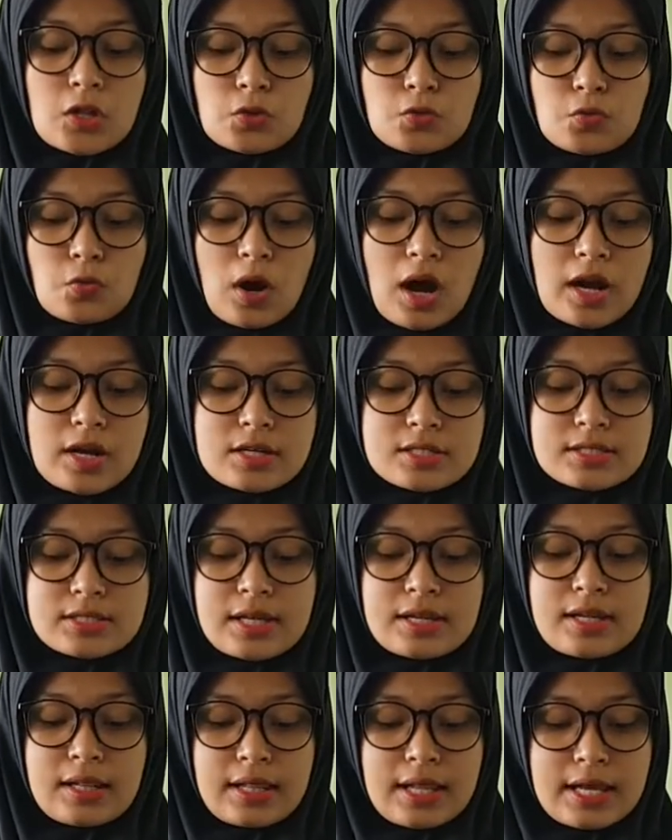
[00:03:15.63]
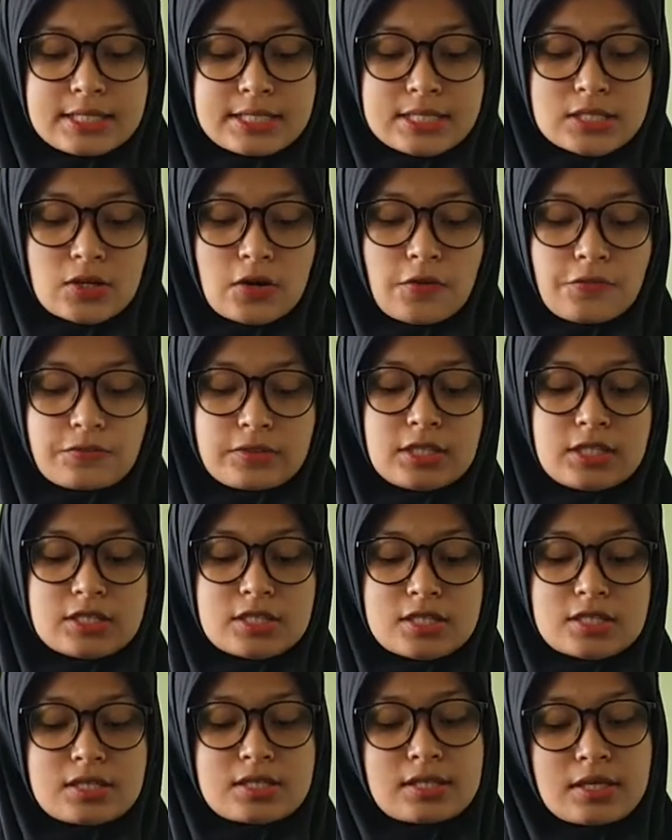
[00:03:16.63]
to understand the lessons of
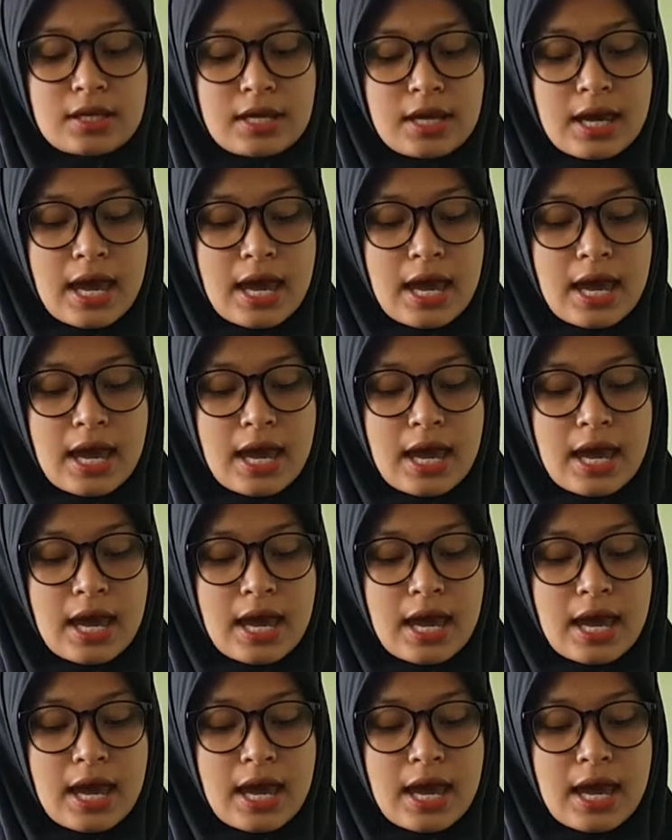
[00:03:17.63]
teachers.